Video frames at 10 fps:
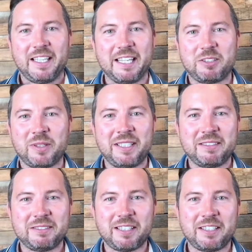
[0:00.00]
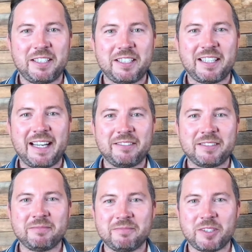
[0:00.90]
yeah, twenty something years later
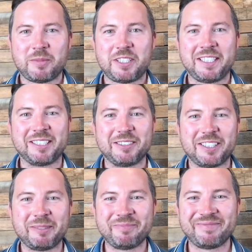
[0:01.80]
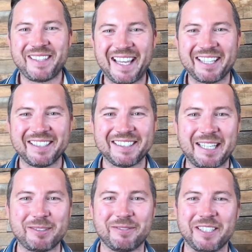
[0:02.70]
and I'm still in it, so yeah,
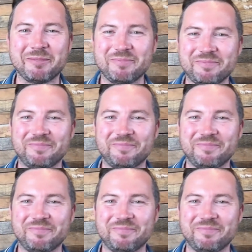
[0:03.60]
heaps of fun.